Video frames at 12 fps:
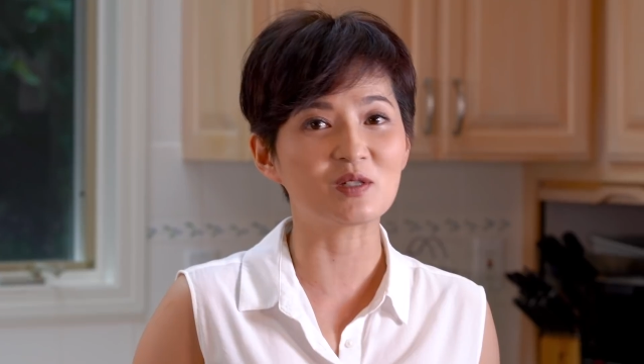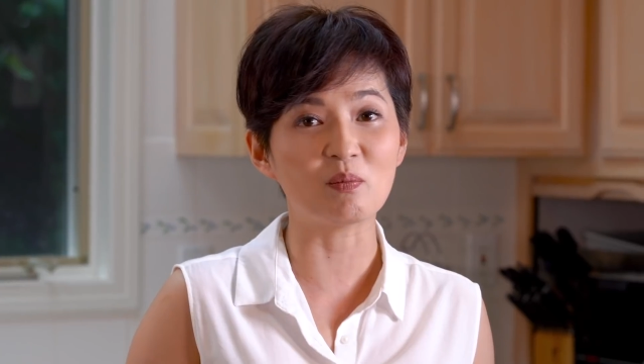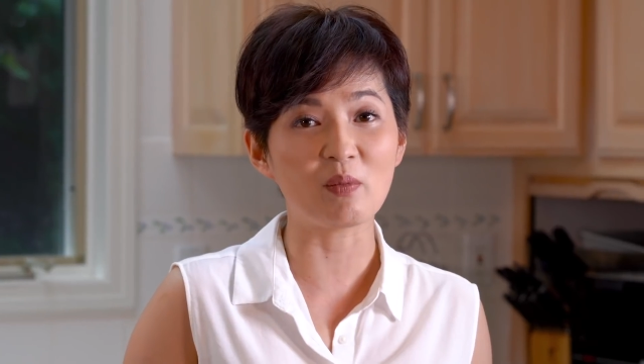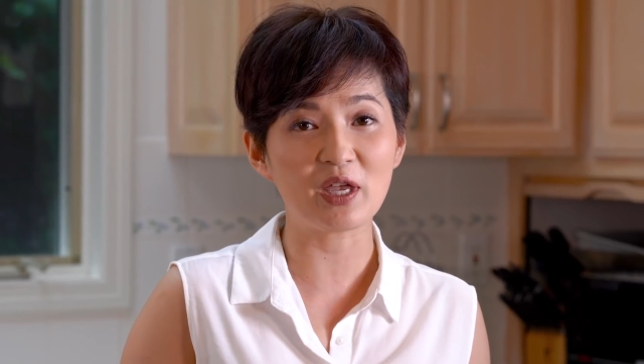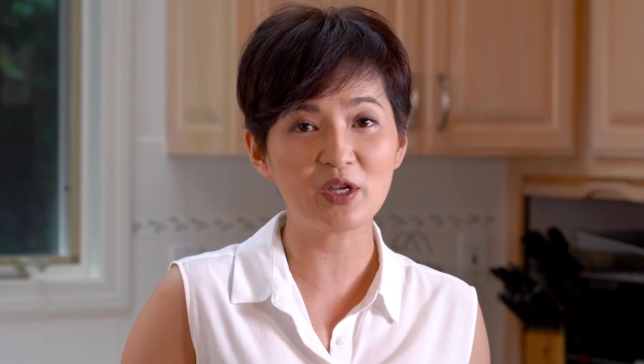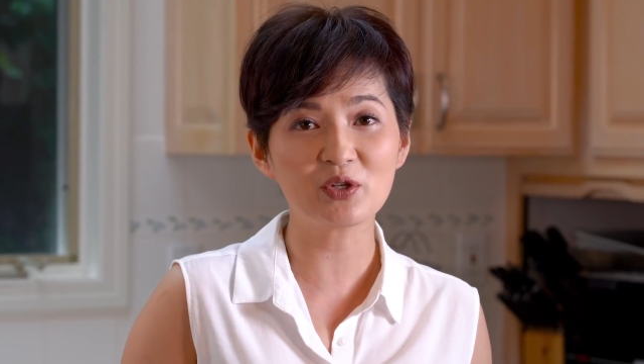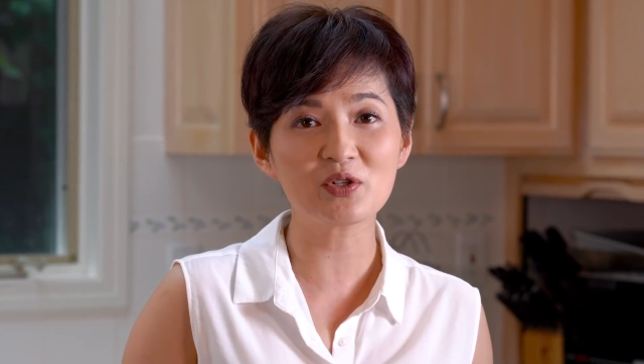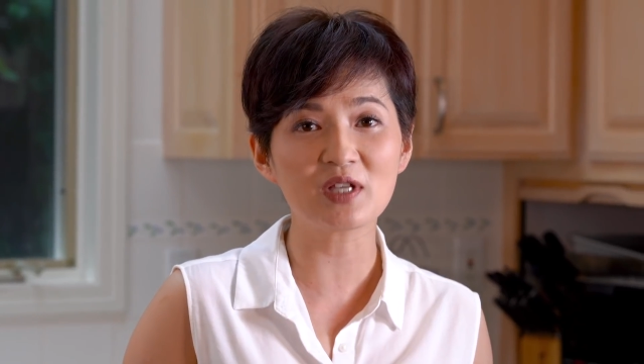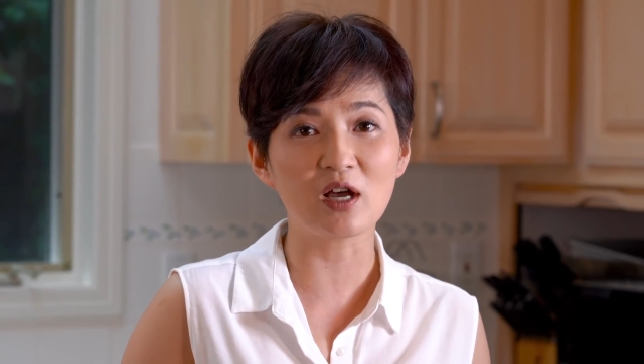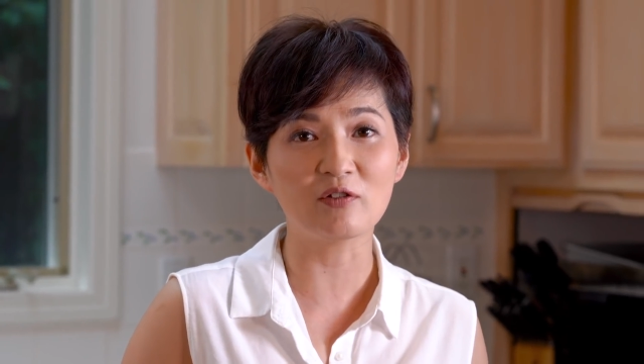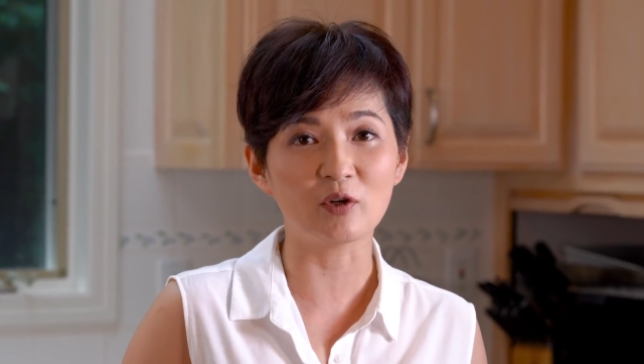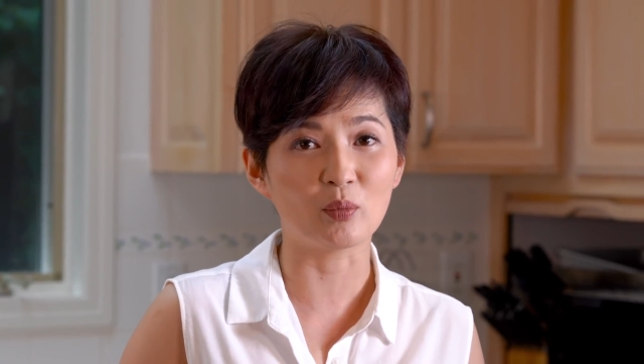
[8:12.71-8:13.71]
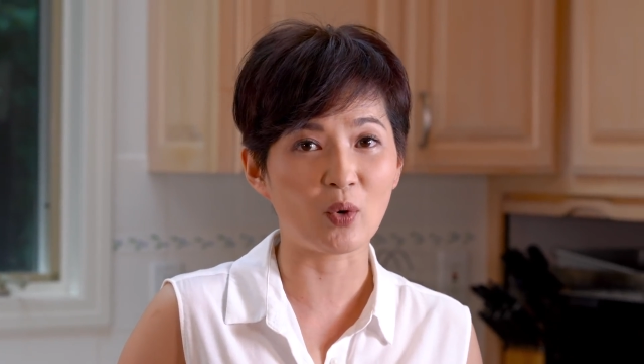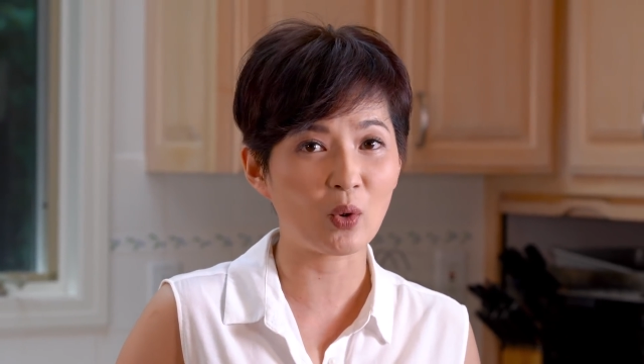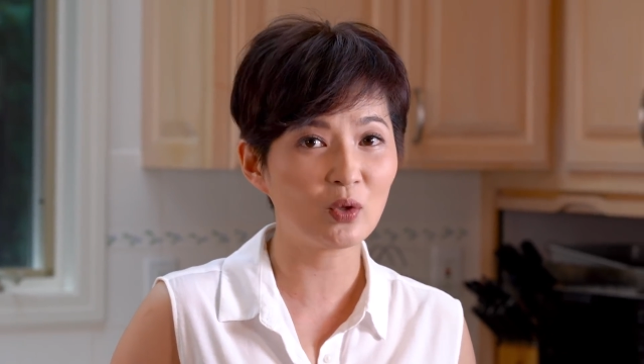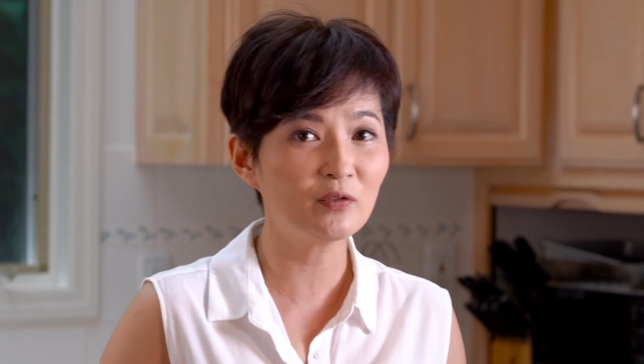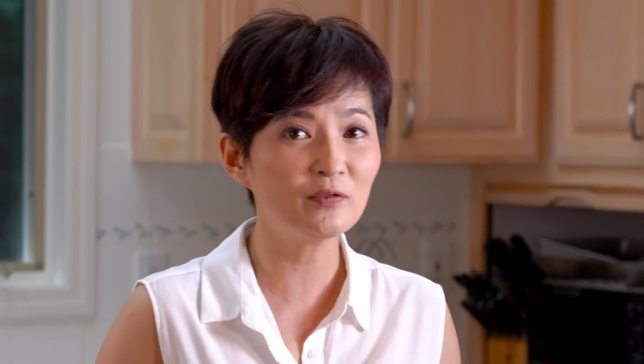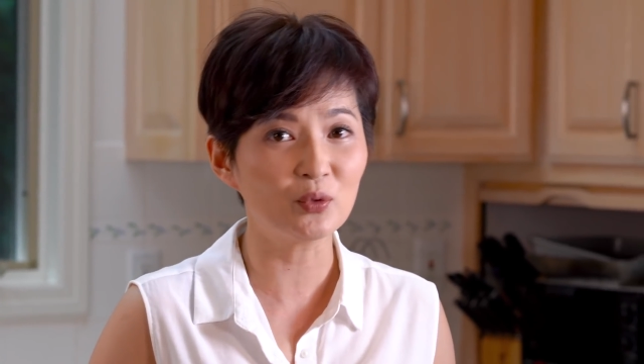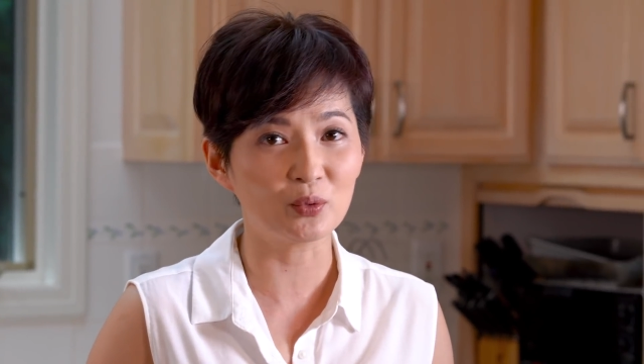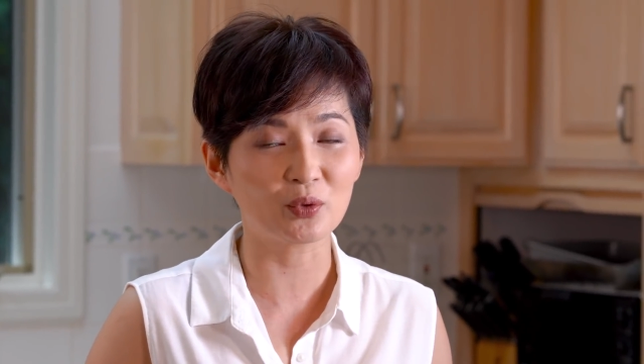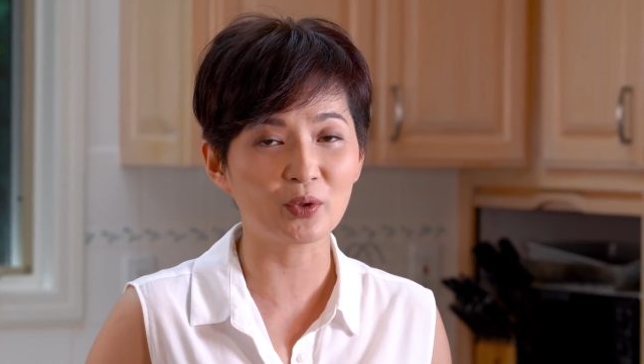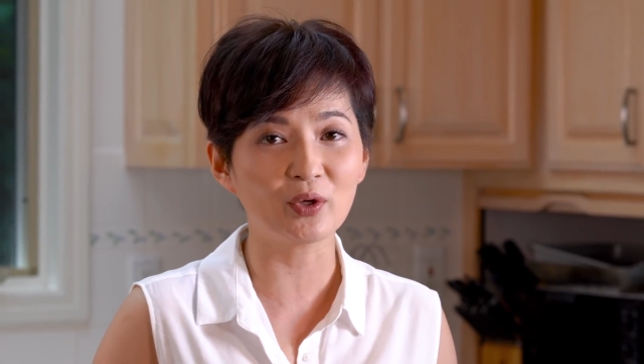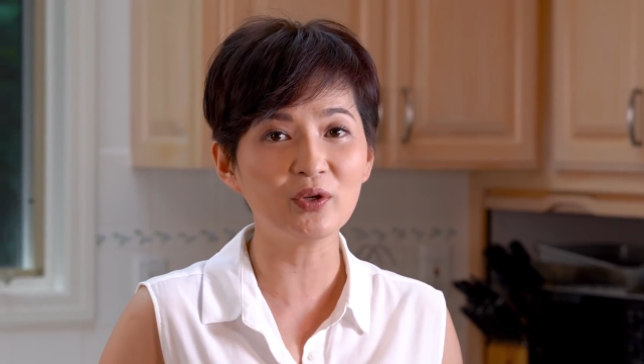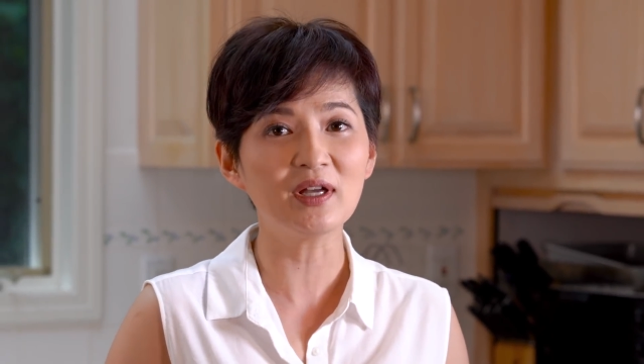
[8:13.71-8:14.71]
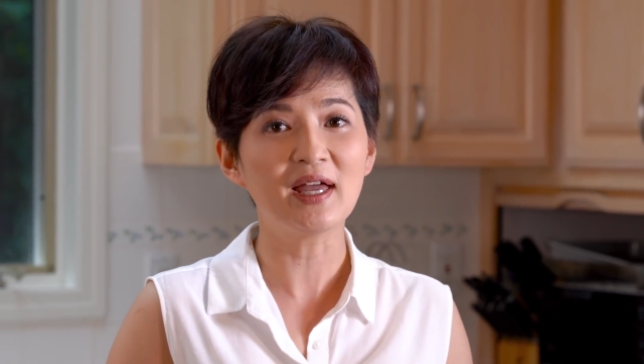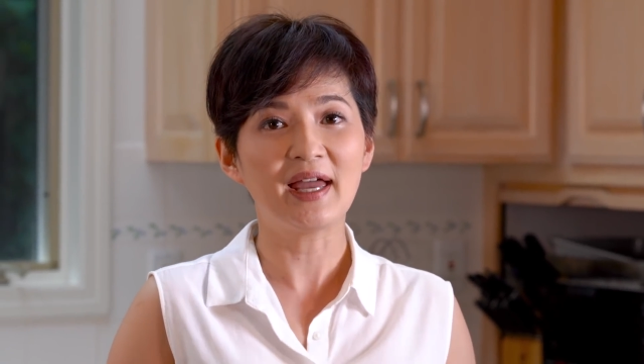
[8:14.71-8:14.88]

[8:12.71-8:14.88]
make yourself a bowl of noodle